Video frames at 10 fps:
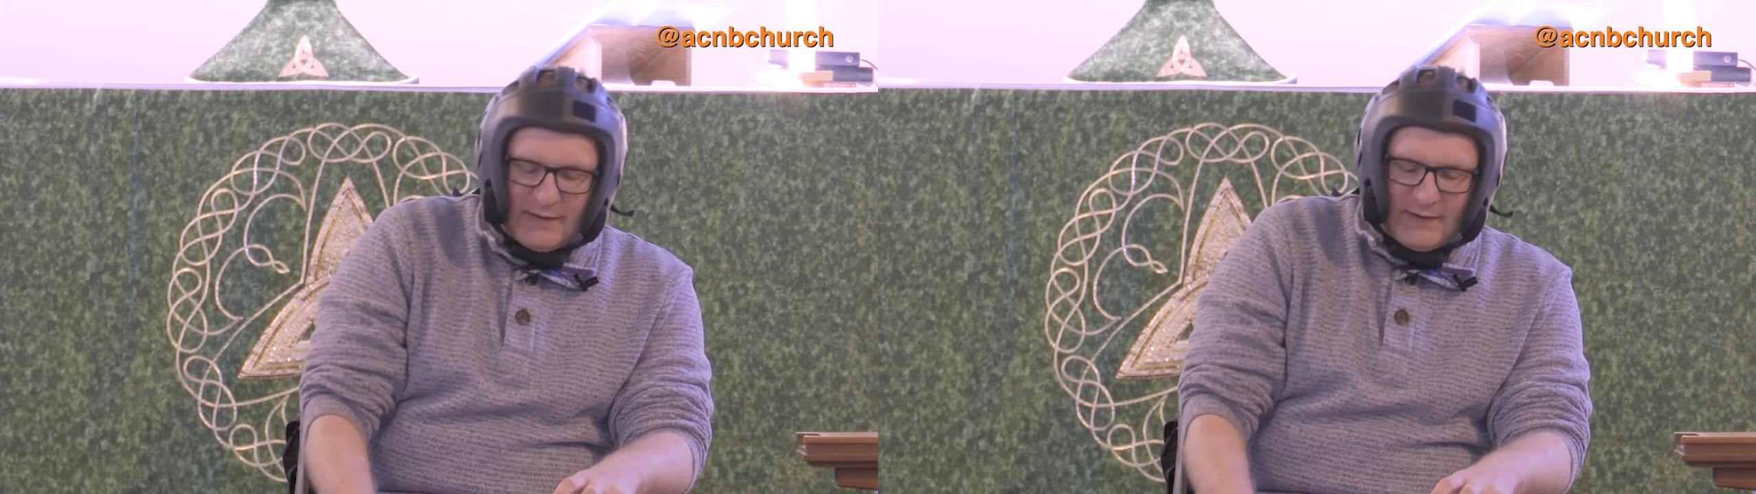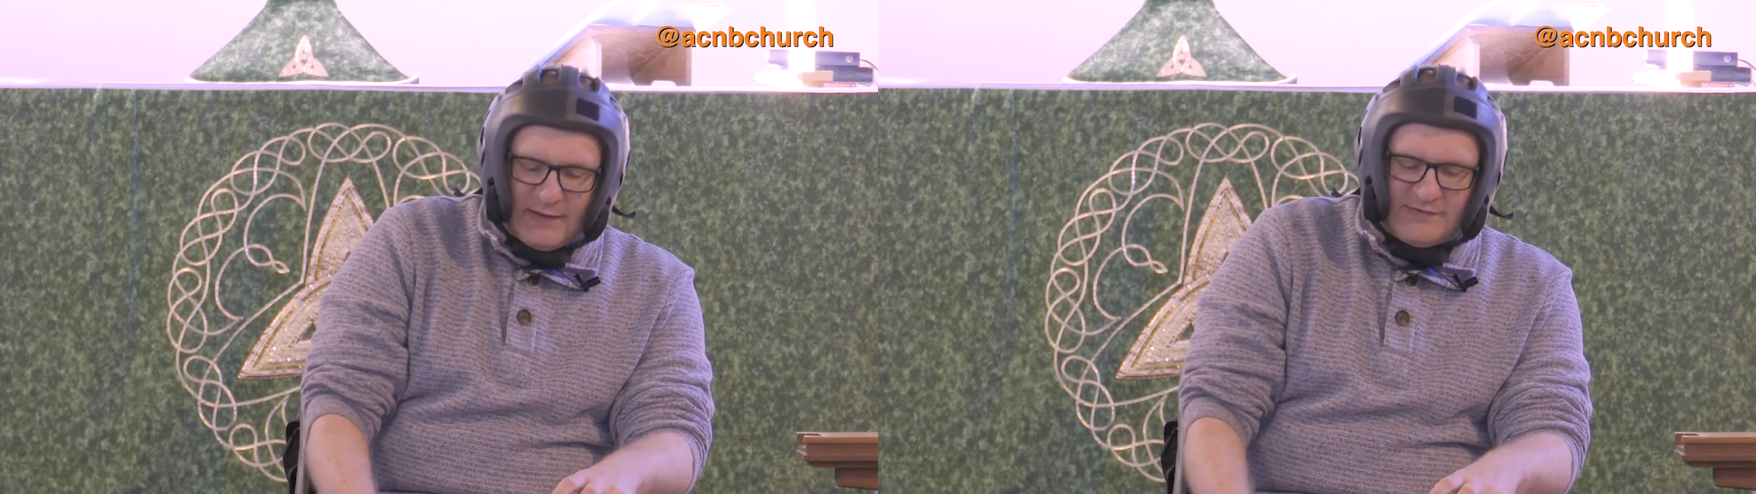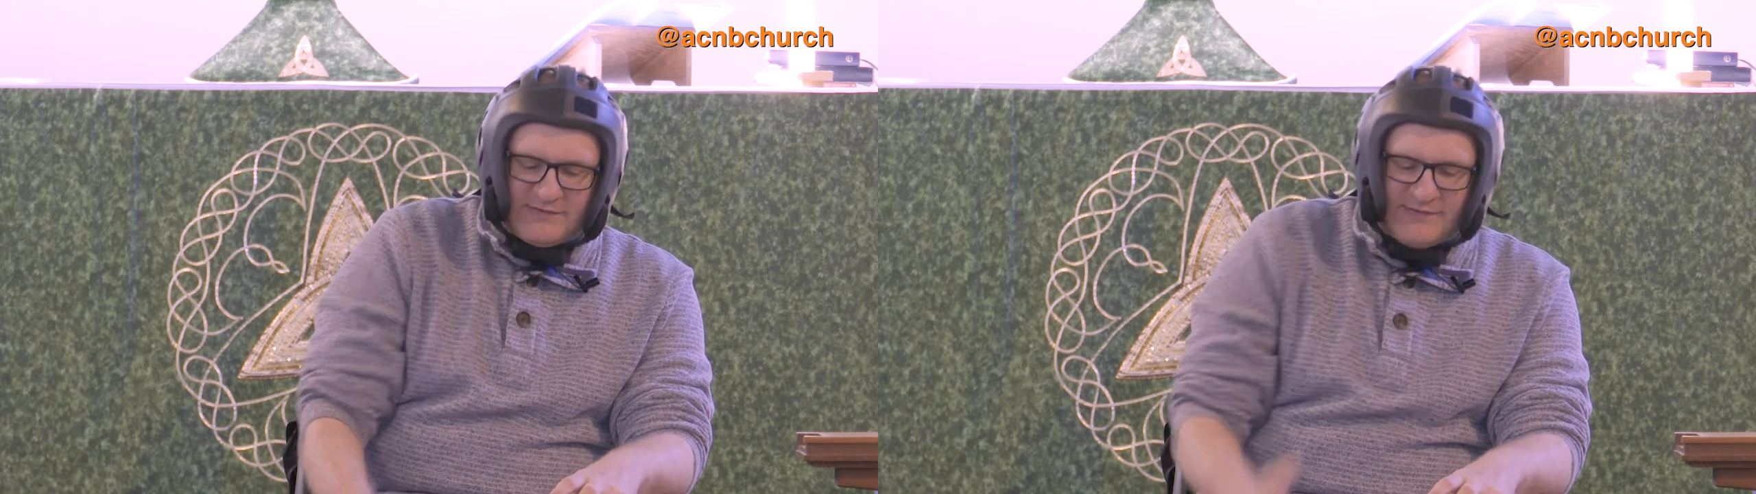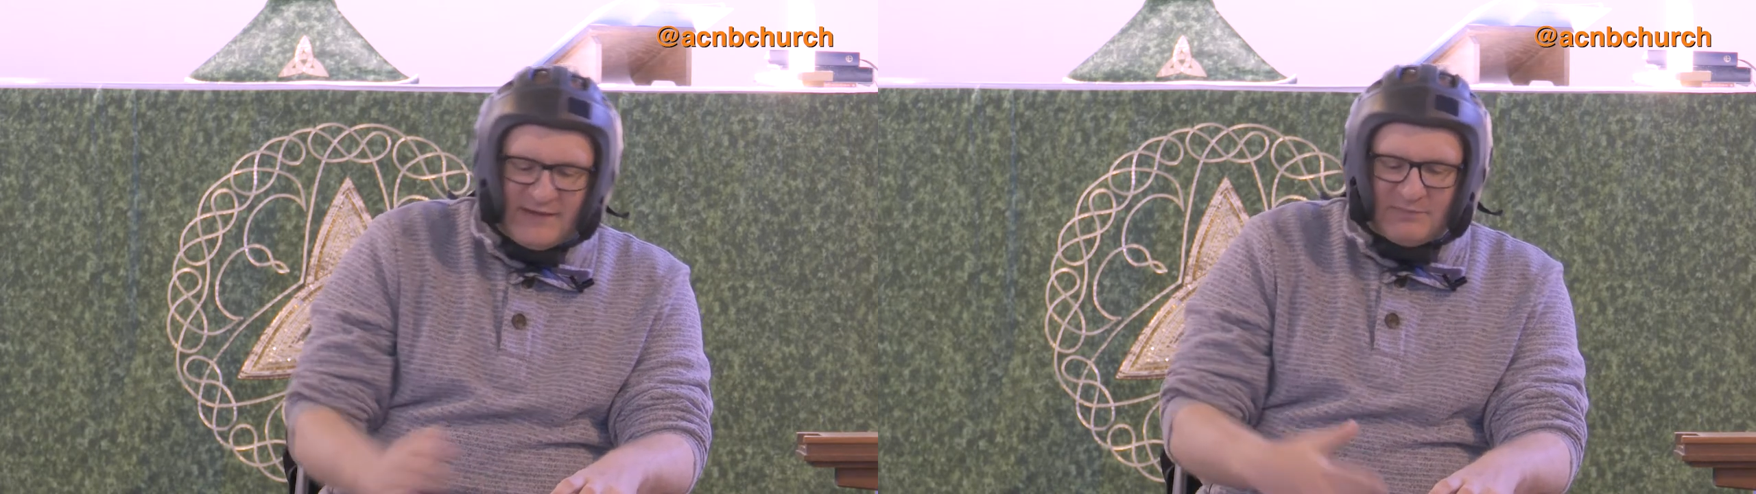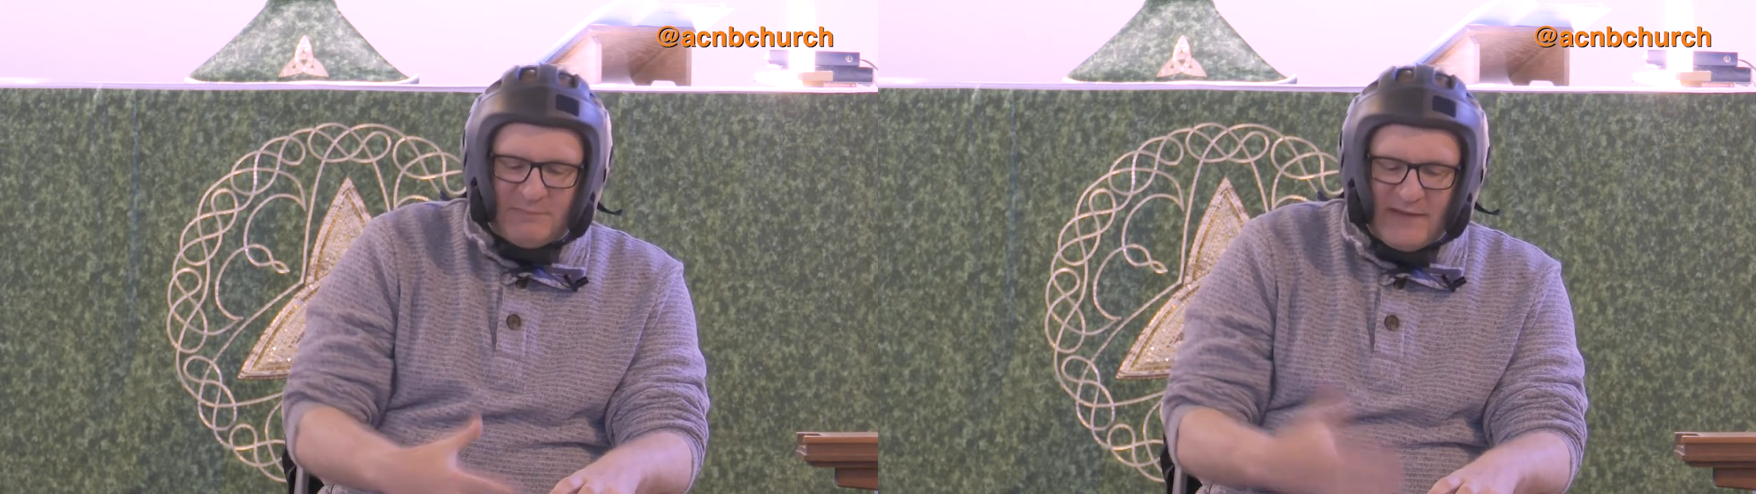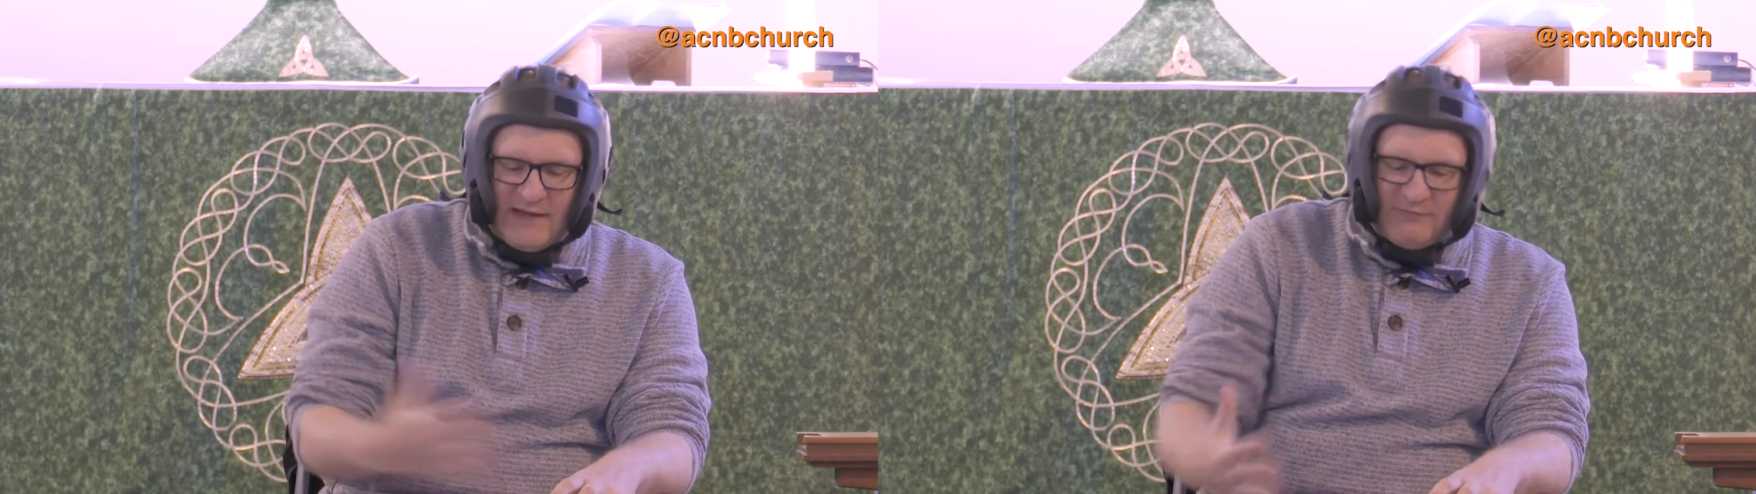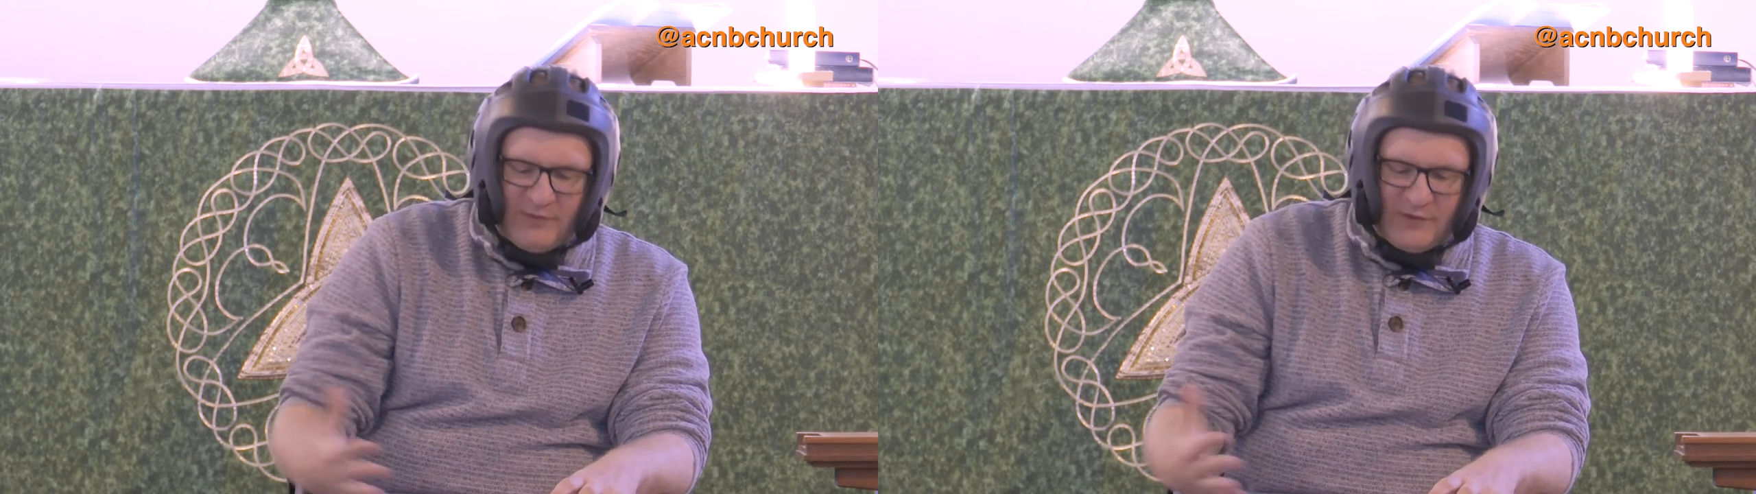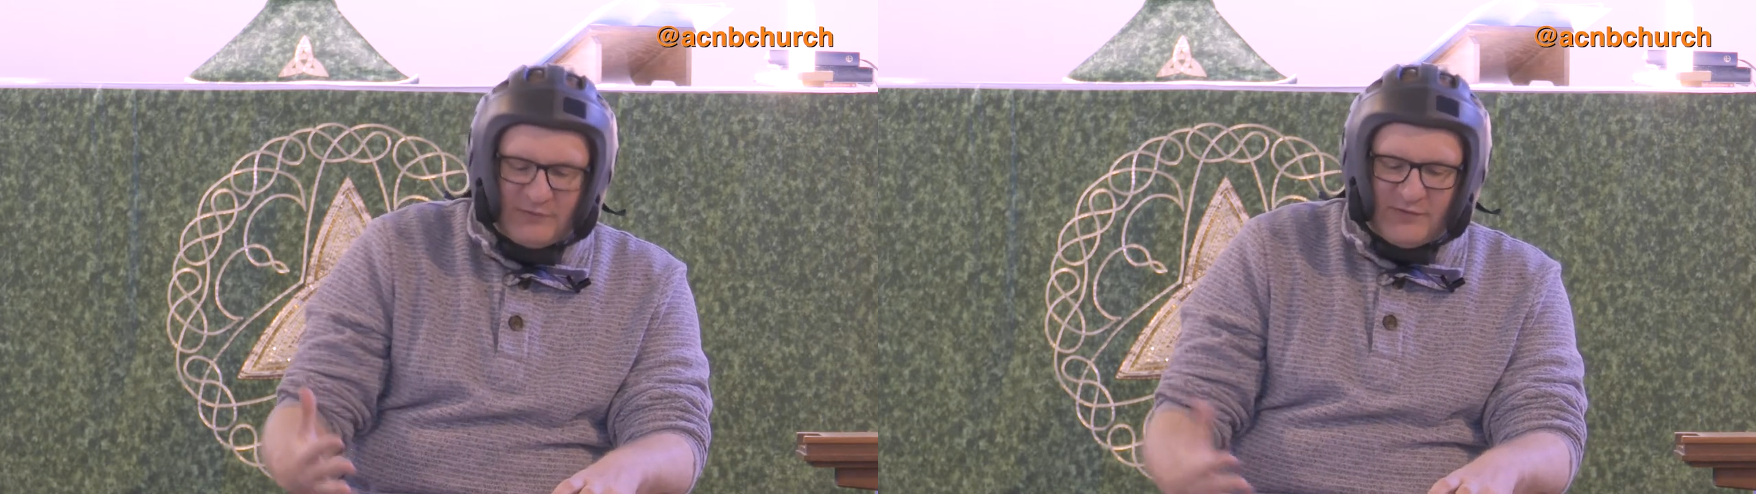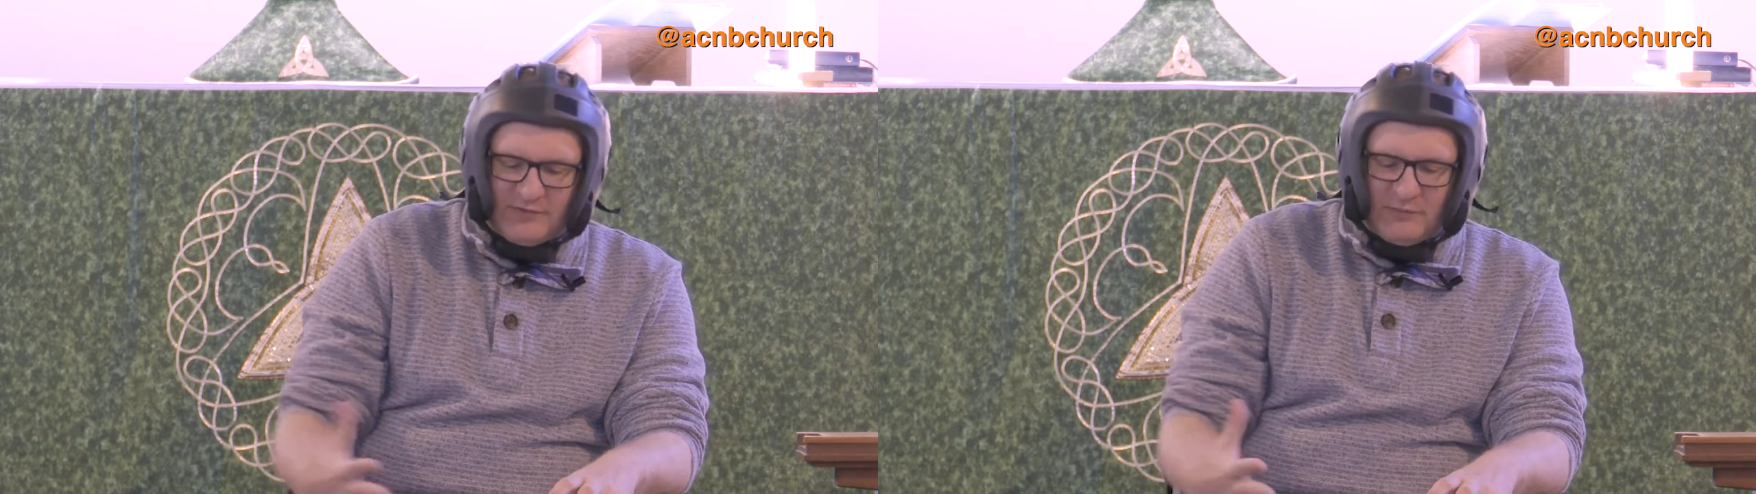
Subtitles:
In six bare verses,